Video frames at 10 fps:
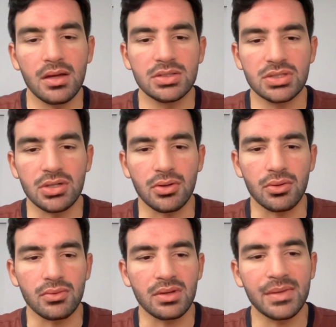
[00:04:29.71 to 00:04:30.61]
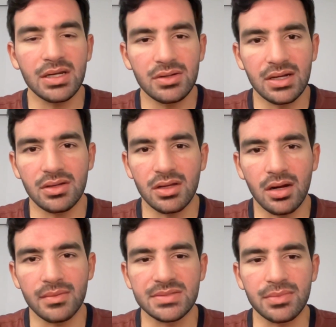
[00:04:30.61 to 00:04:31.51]
So let me know down in the
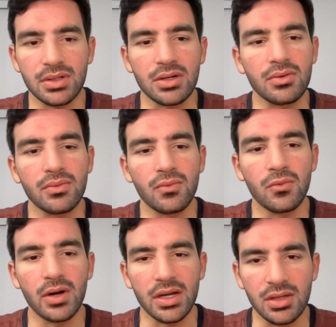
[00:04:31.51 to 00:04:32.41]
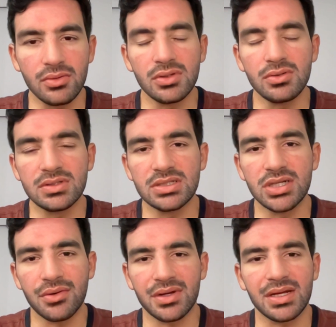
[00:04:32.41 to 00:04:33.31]
comments below what you do to
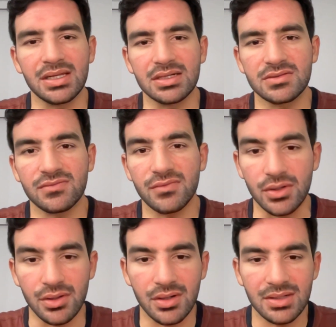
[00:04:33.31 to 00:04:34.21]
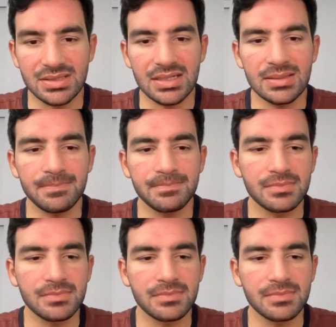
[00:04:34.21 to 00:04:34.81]
generate ideas for your content,